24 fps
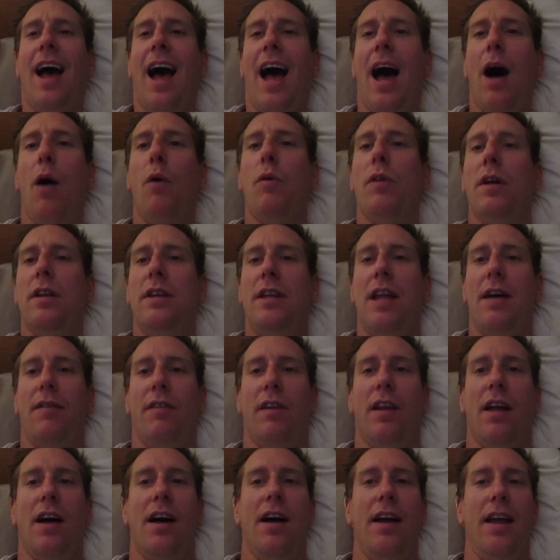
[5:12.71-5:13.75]
How the
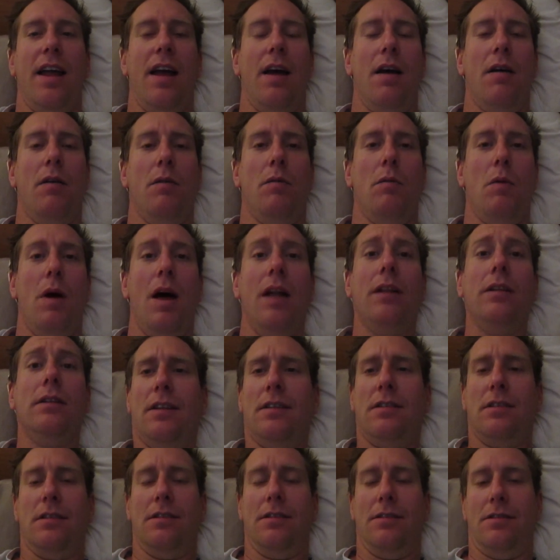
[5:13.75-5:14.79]
devil are you?" Well,
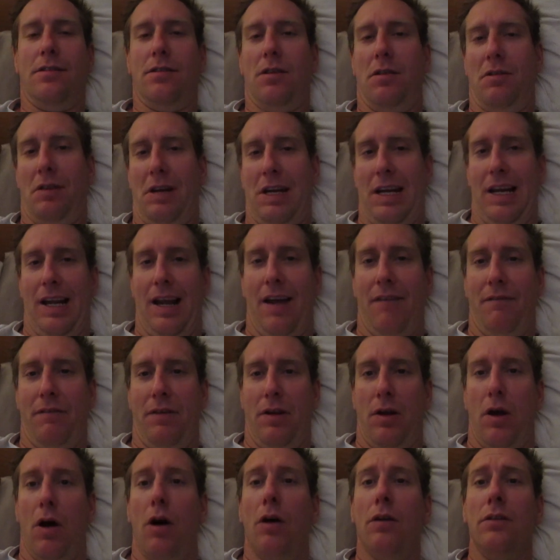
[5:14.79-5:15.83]
sorry, I
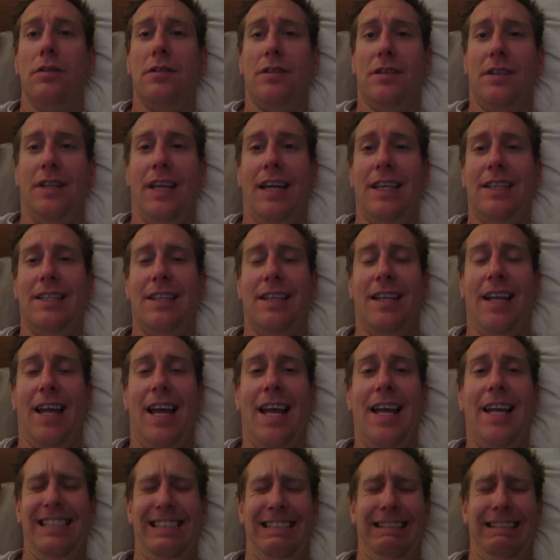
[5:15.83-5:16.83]
forgot yesterday.